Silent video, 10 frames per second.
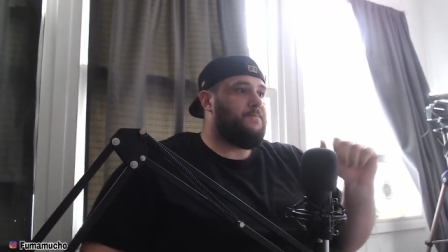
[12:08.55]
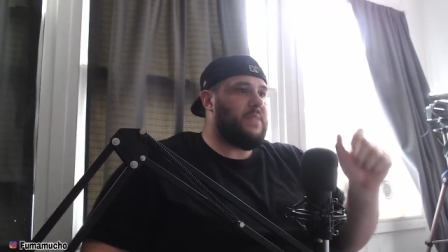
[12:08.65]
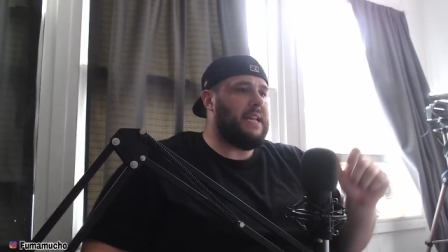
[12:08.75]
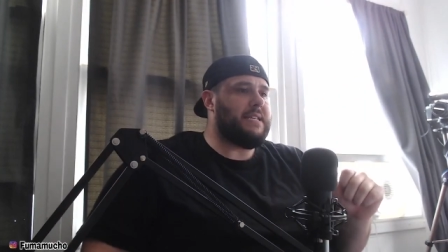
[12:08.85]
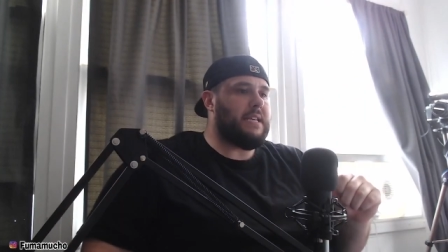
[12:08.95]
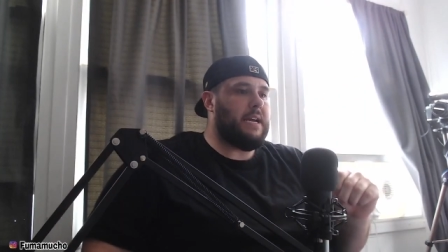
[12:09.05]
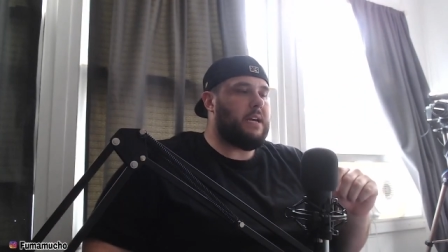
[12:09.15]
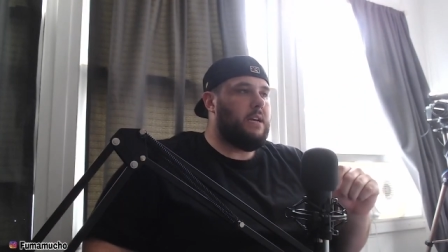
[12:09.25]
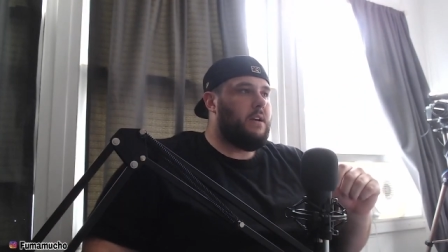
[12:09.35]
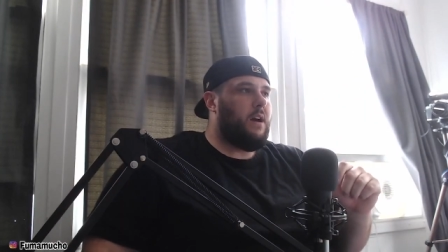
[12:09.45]
Then it's like,
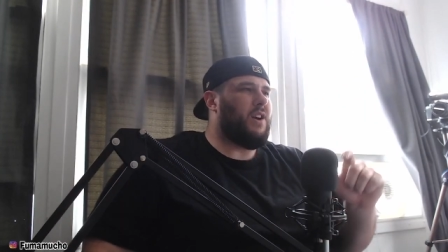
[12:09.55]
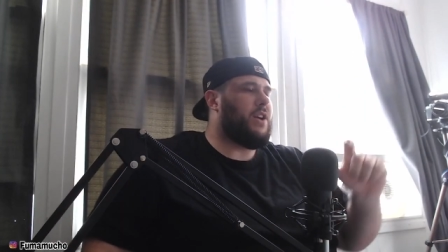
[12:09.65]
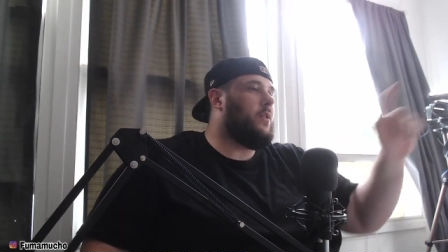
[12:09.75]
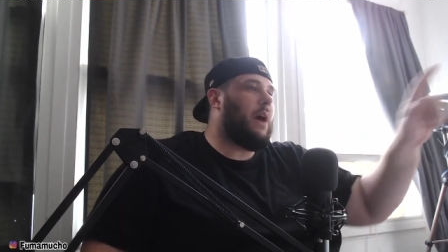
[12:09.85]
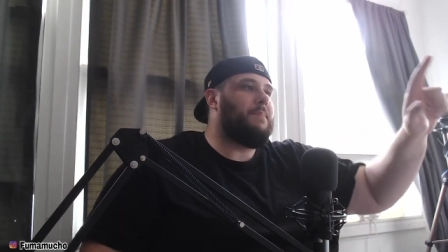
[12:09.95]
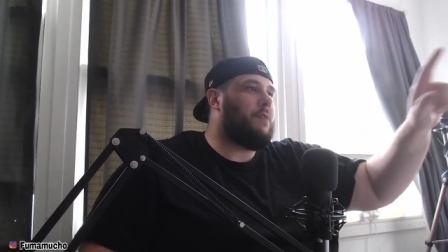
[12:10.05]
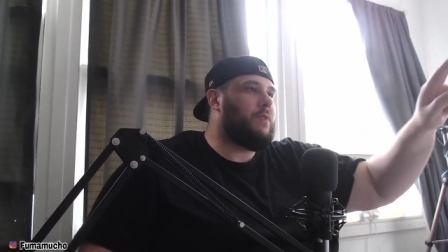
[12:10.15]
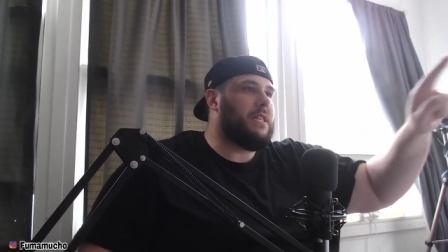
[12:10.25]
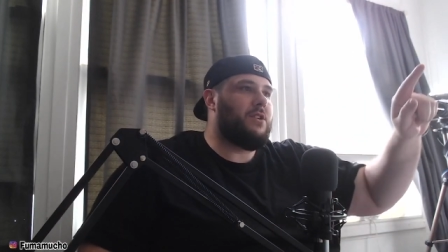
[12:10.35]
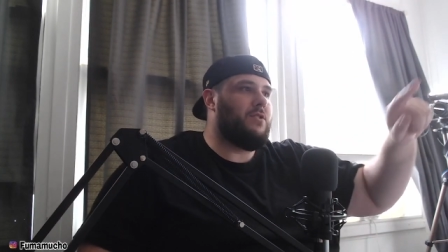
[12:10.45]
you know, I'm not
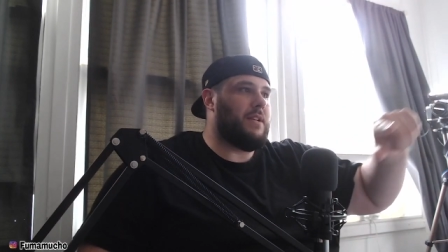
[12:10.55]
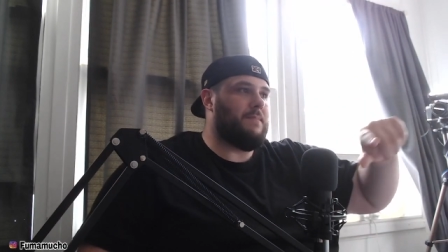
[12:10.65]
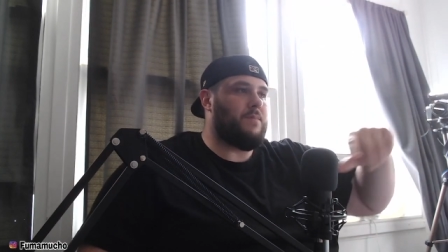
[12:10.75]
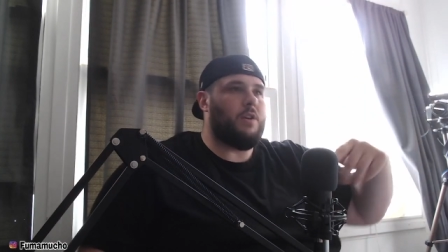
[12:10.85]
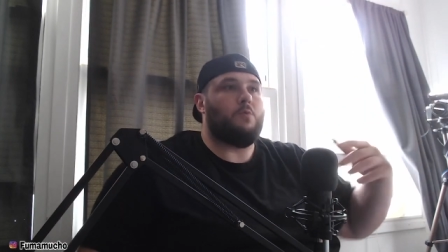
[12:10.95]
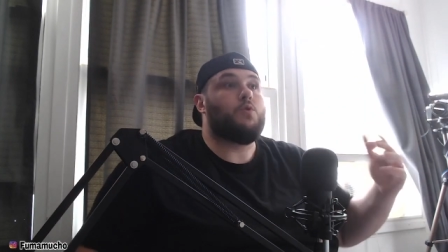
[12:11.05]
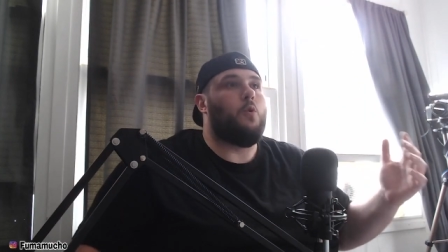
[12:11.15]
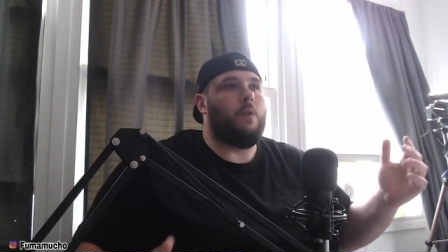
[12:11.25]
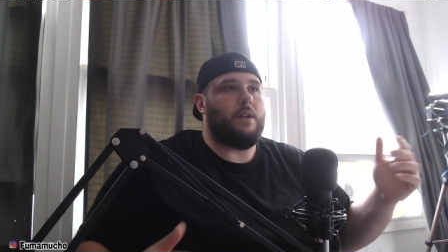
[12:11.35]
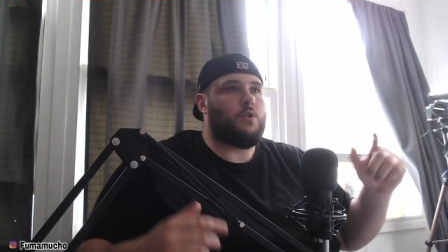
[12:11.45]
really good at, you know,
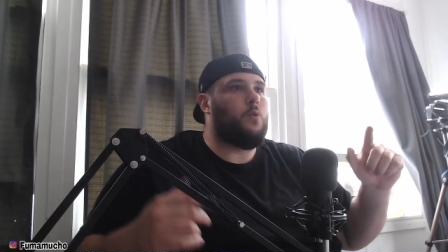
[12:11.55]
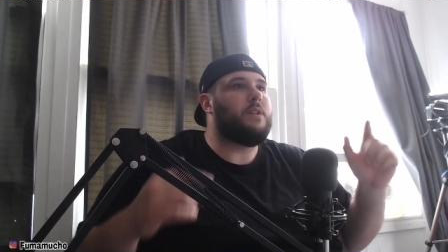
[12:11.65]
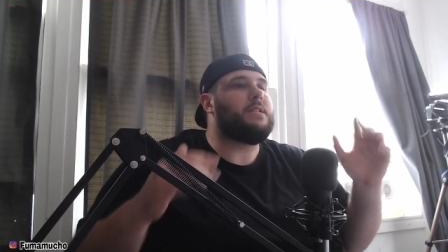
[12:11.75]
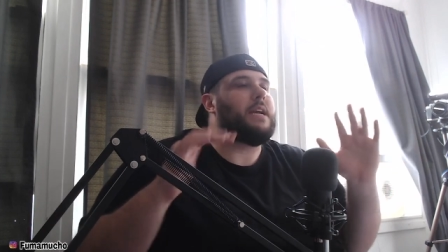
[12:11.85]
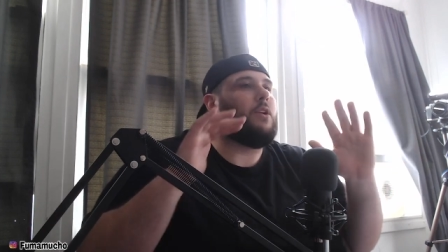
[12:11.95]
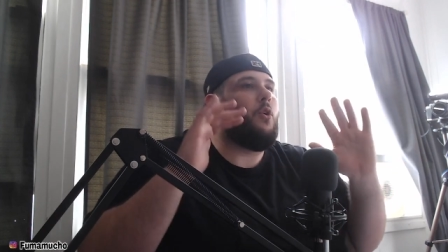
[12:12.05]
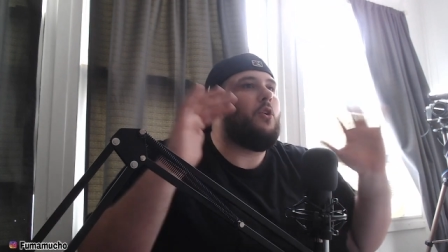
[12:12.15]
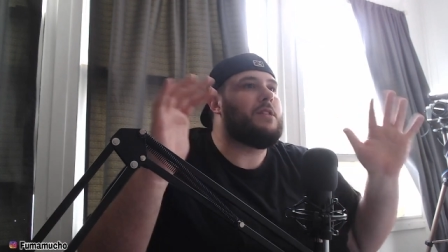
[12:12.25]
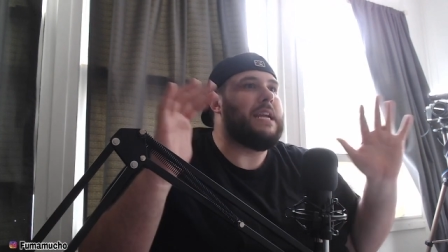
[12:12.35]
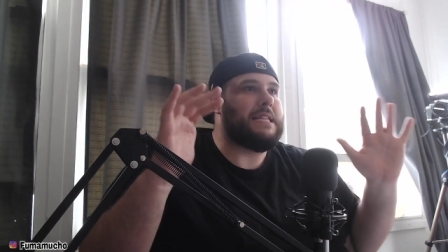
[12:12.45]
Twitter. Twitter's like an
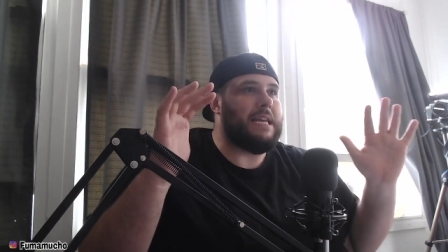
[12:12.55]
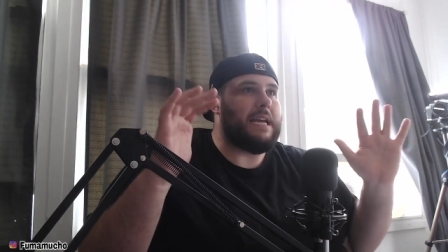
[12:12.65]
all-day thing.